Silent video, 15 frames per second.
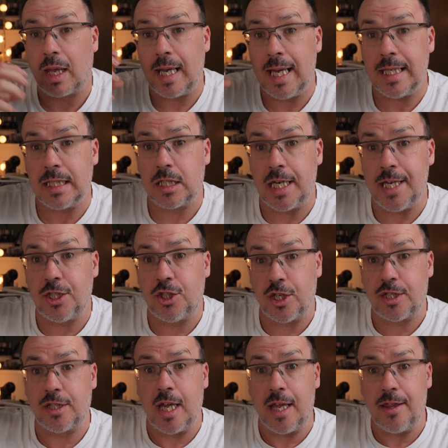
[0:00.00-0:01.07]
it's
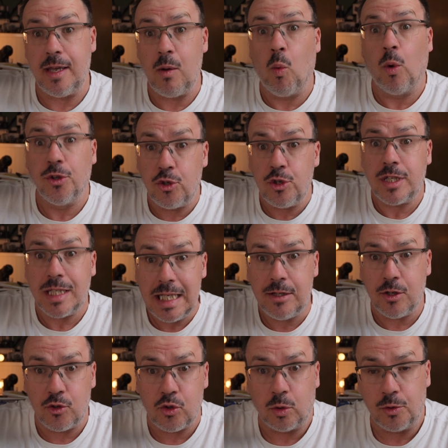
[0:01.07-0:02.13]
just that they want to see
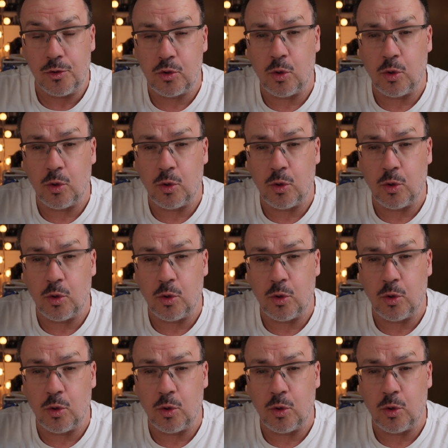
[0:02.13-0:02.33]
the drones.